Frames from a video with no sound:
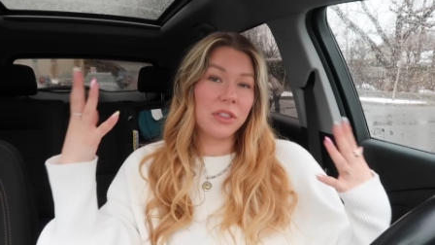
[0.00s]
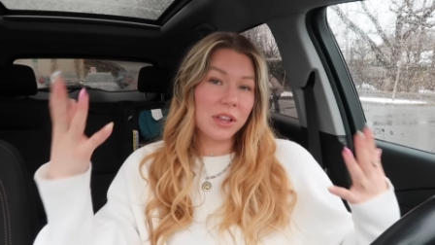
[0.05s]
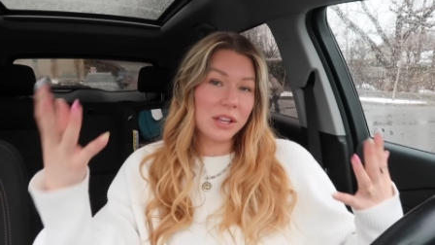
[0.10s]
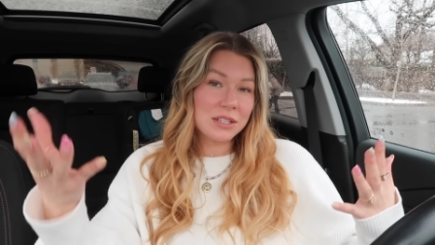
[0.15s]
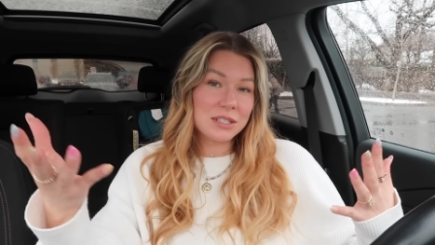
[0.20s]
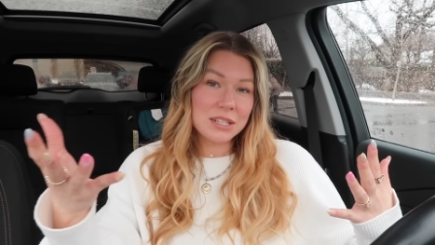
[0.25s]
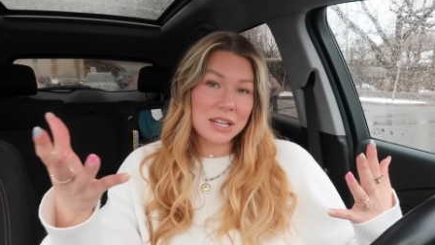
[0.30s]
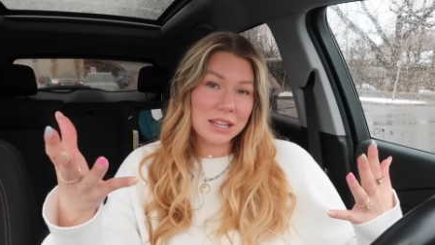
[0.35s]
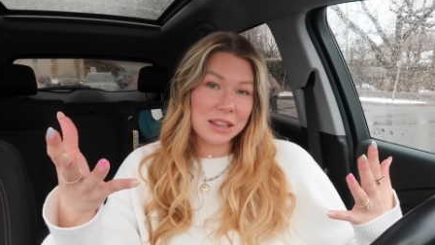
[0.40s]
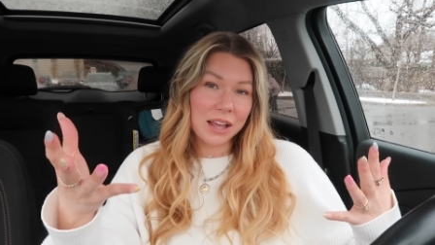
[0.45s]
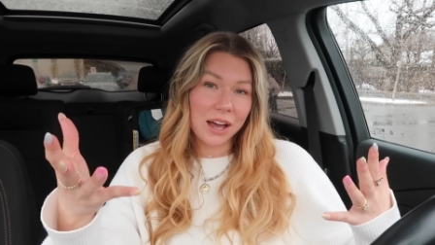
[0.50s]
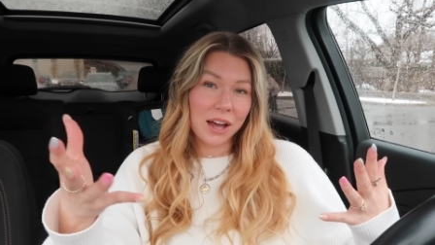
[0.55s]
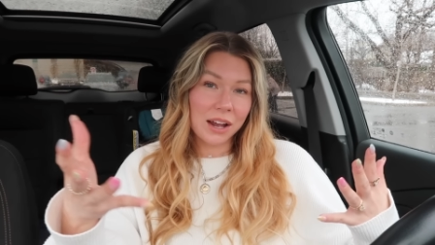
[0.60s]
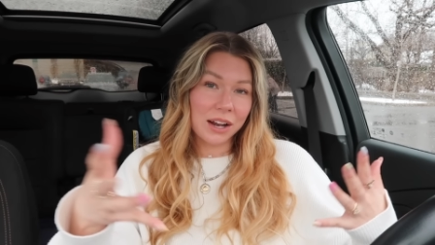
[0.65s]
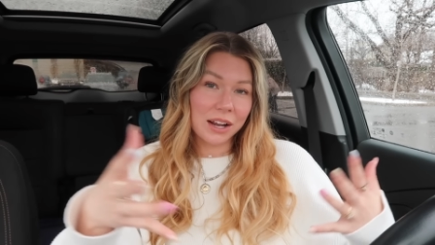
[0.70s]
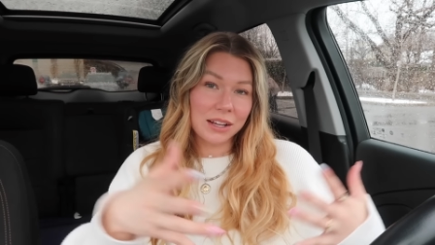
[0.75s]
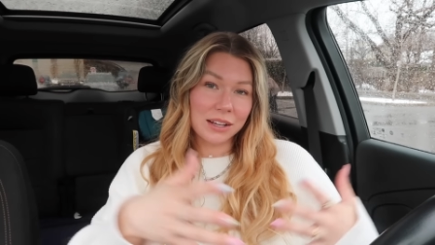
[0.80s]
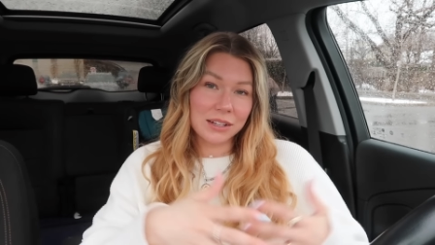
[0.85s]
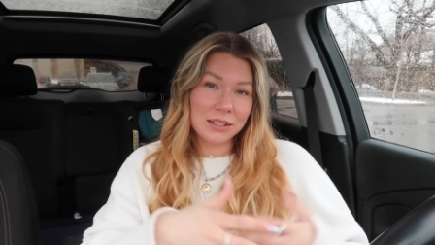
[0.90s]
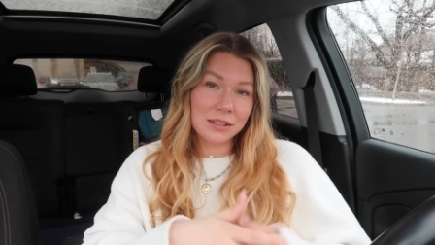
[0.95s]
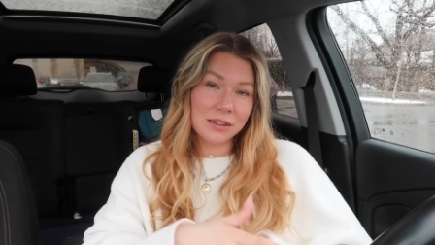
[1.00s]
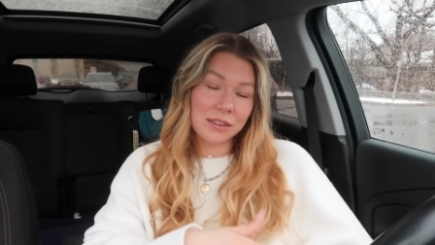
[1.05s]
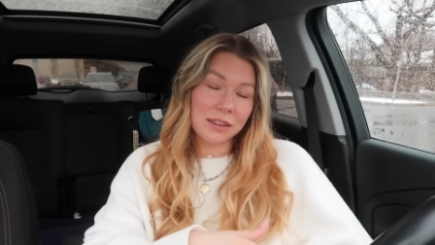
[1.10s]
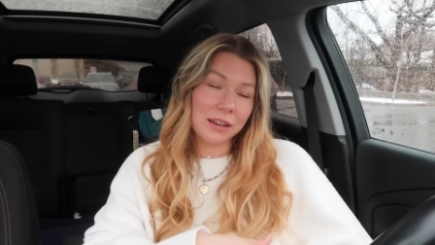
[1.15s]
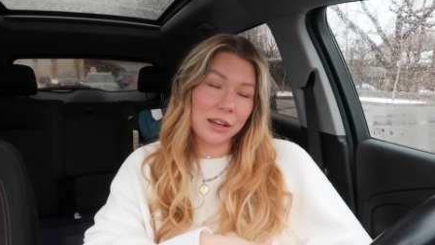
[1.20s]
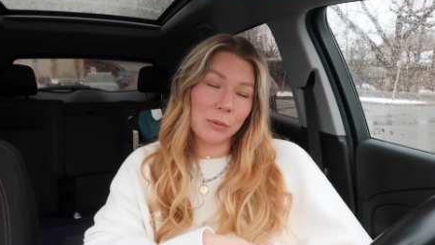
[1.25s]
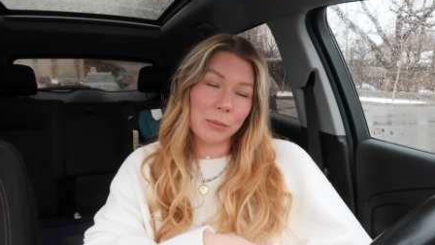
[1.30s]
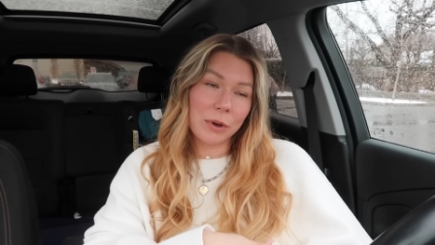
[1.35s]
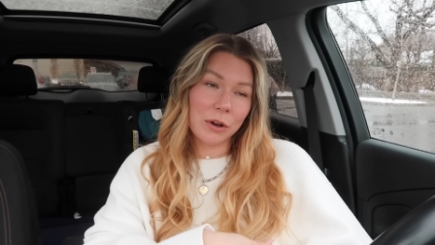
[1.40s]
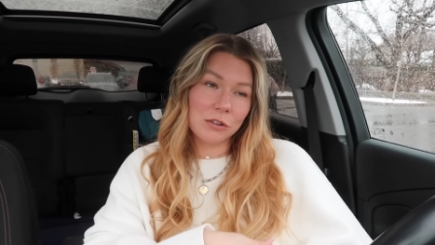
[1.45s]
Things like that I like to
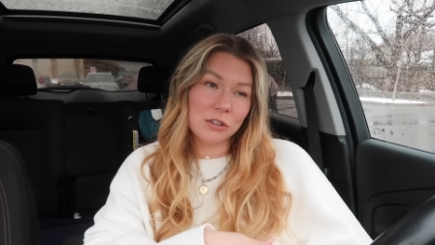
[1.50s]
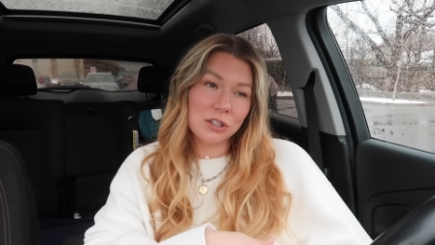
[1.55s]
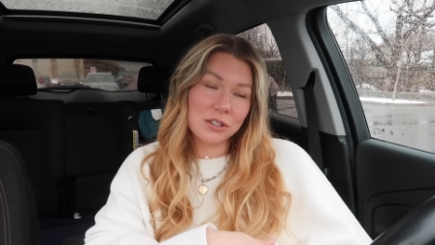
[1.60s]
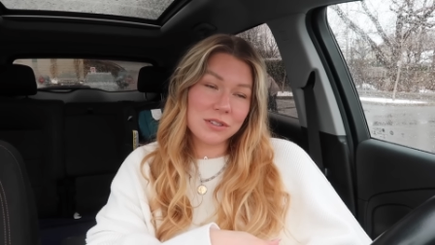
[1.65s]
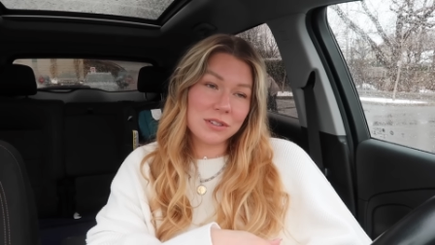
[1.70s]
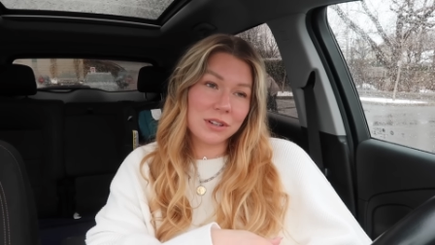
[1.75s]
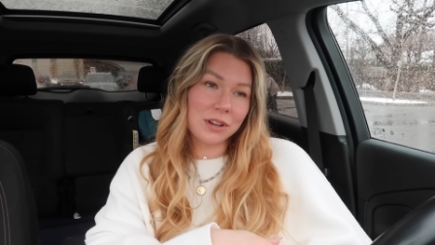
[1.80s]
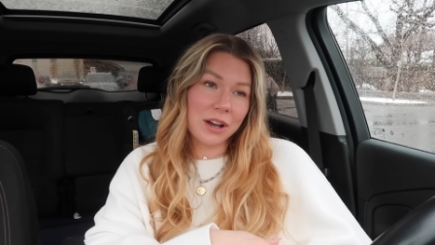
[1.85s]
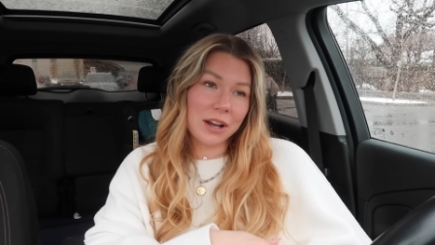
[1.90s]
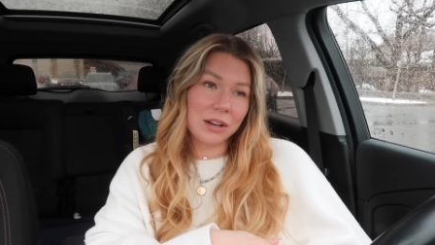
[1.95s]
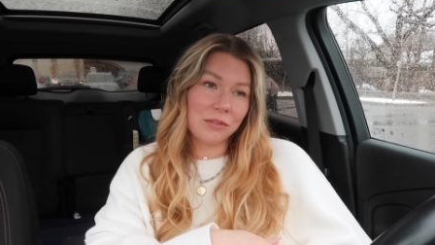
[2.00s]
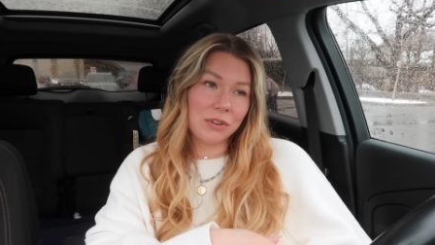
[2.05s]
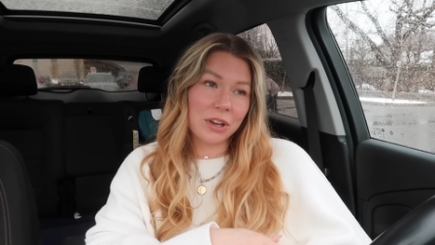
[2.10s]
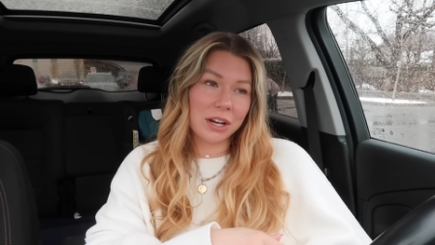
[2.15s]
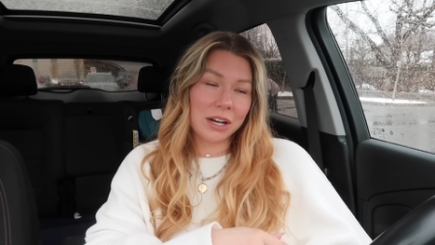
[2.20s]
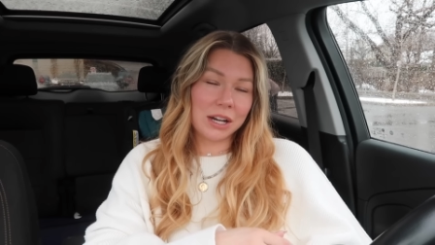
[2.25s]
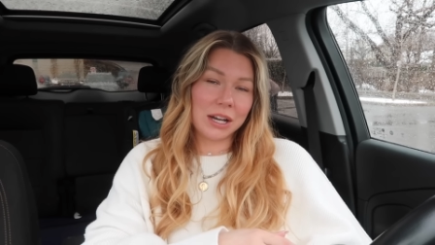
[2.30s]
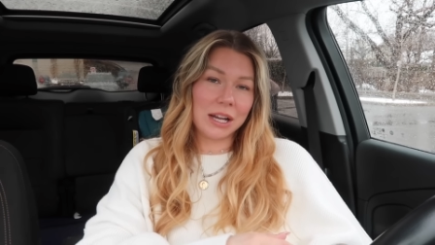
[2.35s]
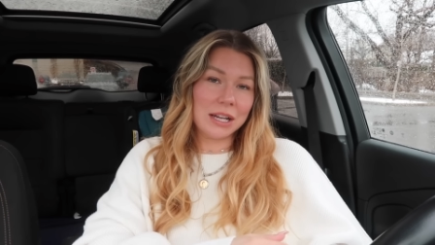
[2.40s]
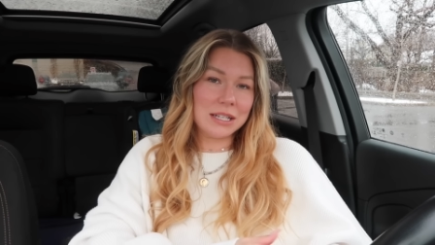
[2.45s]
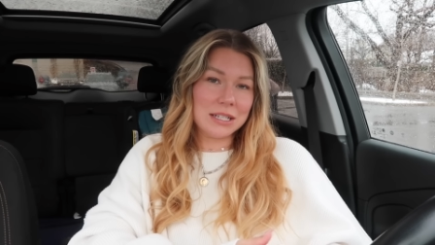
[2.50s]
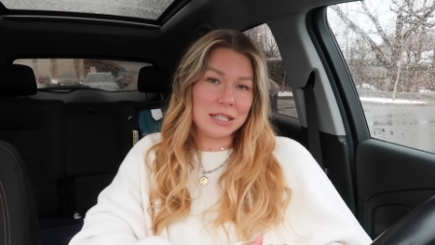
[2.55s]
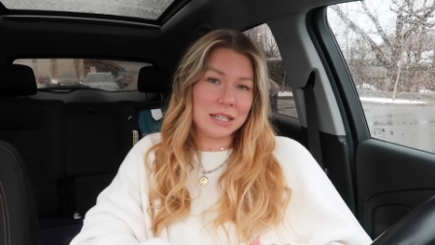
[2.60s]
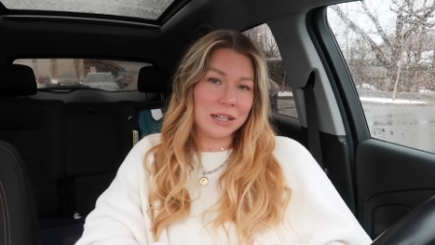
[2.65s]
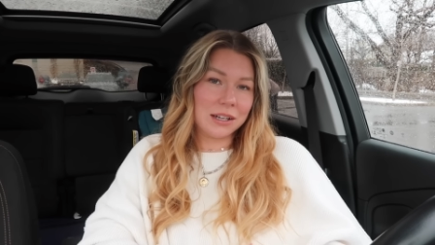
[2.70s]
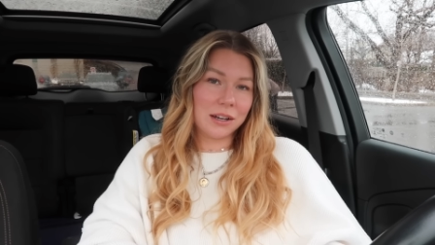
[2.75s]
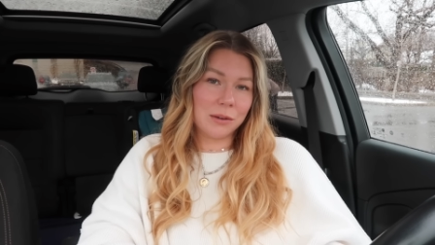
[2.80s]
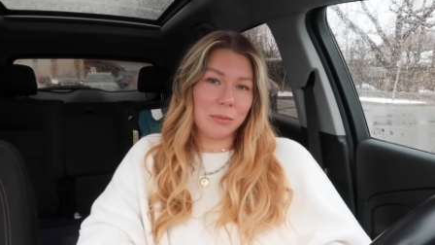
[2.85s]
think about just to kind of get an idea.